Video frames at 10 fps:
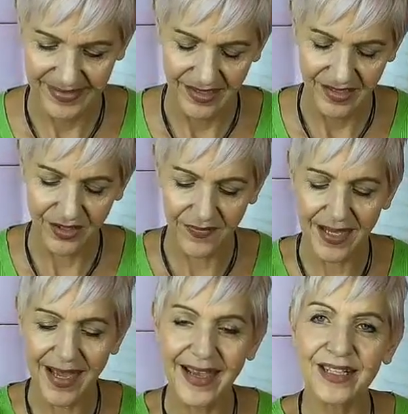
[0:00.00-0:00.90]
You got
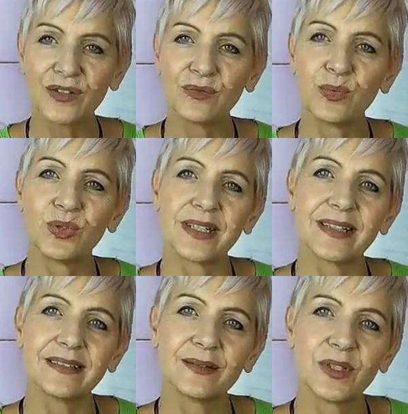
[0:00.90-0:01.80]
the Eight of
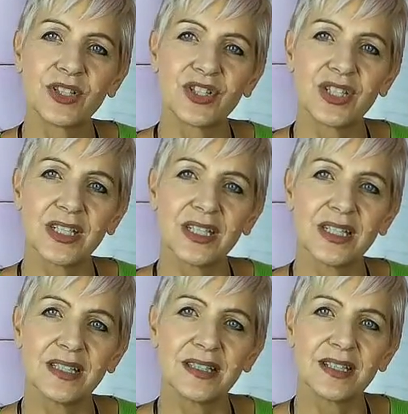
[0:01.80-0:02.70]
Water, which
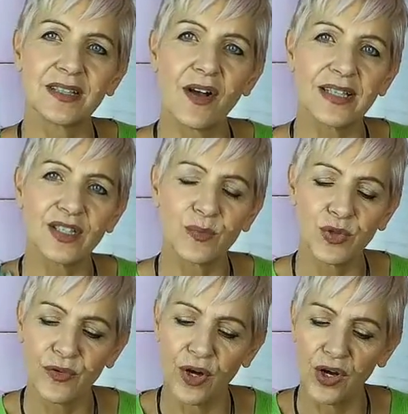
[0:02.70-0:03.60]
is a desire to
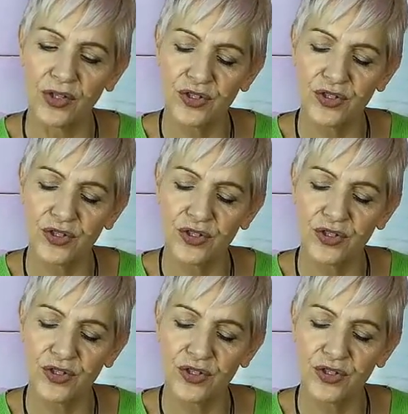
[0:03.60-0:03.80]
move on,